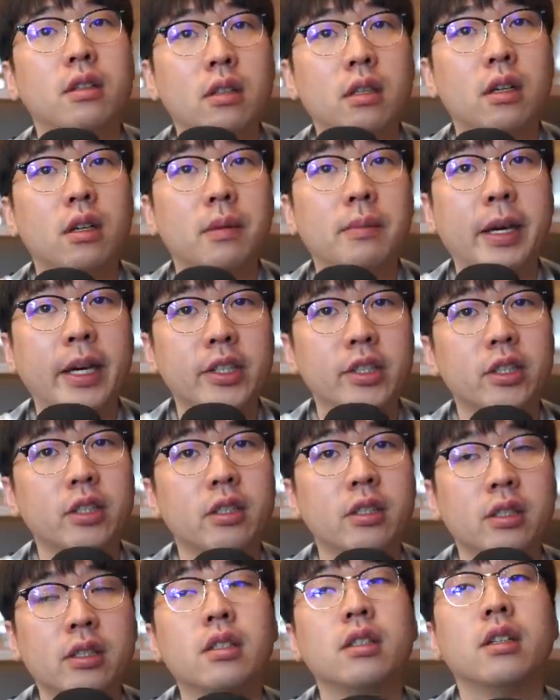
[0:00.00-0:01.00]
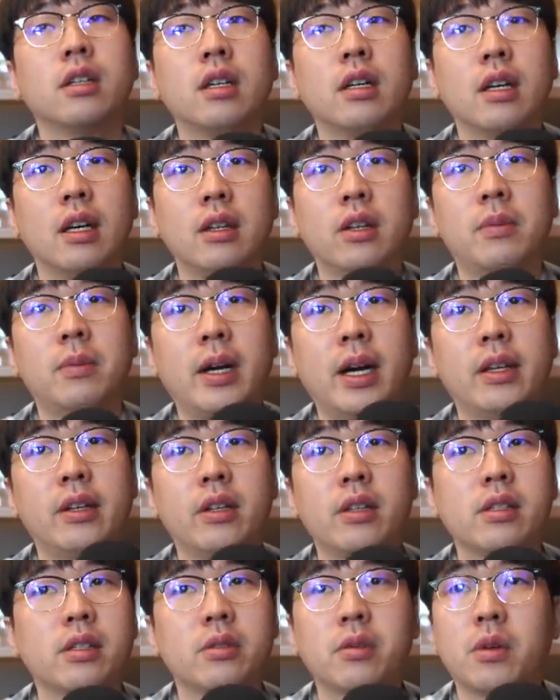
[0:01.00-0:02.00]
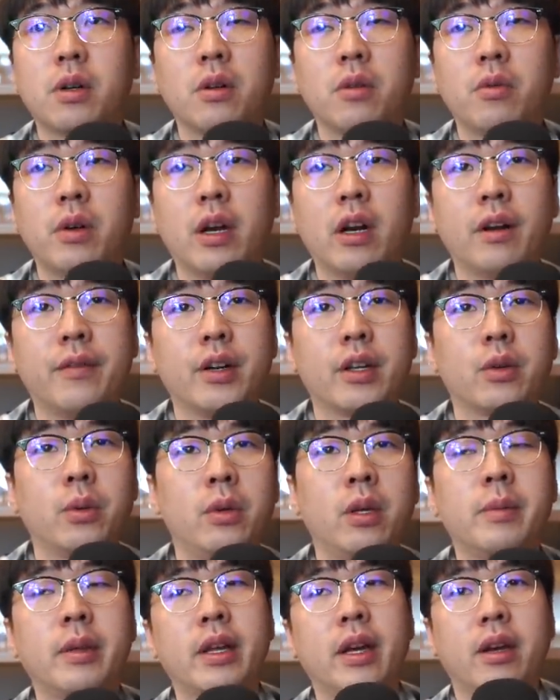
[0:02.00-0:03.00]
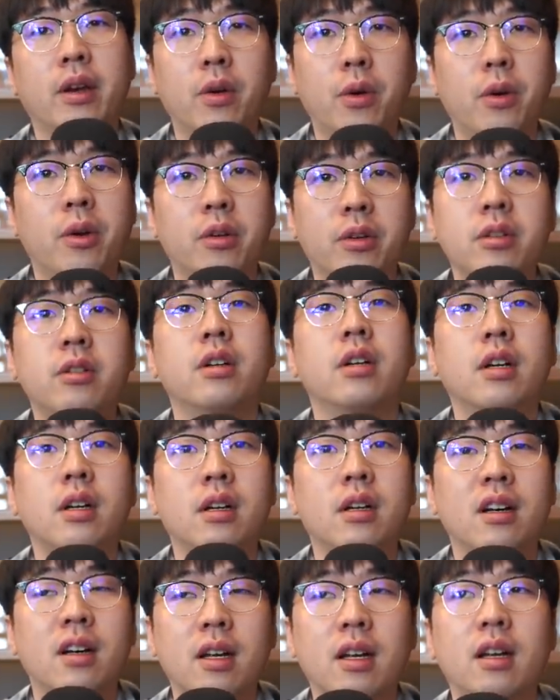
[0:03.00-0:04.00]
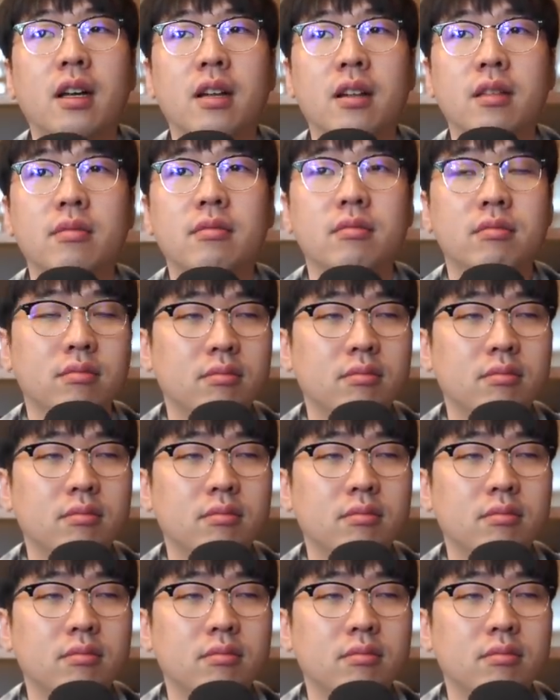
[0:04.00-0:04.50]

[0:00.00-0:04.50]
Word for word: the majors and the minors or wherever tournament I go to. And